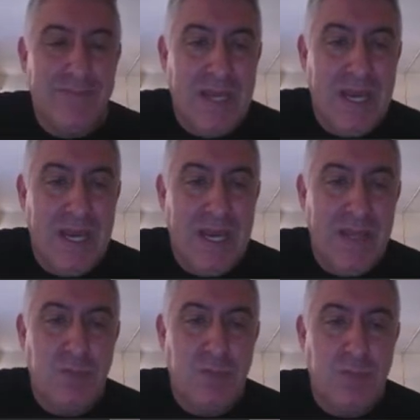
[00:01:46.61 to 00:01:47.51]
And the
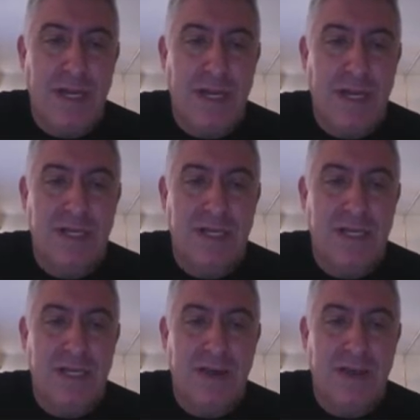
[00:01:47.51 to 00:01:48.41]
first point
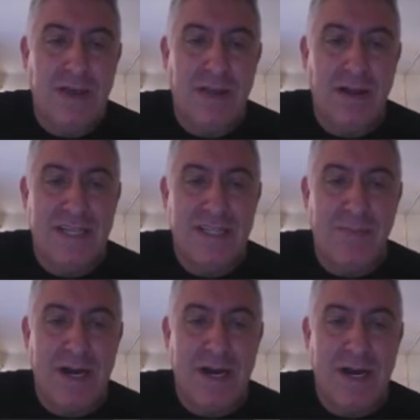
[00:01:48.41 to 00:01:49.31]
that they'll ask
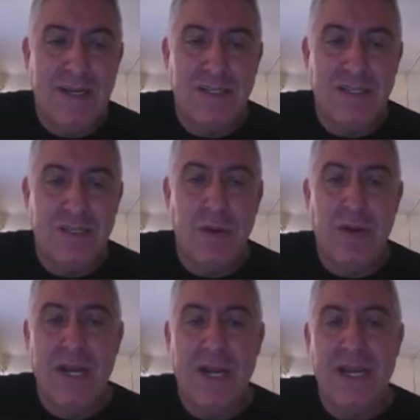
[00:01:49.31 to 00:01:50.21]
about is this point
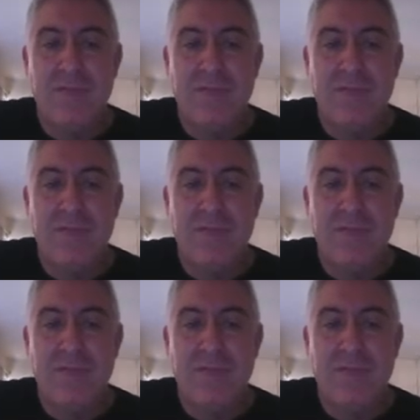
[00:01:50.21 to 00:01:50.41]
right here,